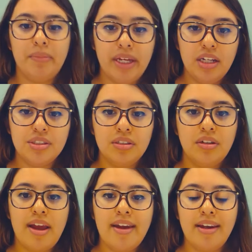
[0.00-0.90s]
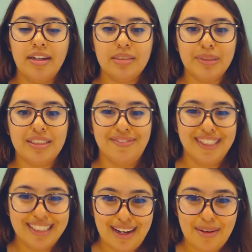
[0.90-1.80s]
manager and at a
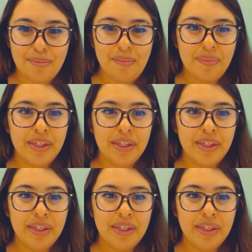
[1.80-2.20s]
specific time.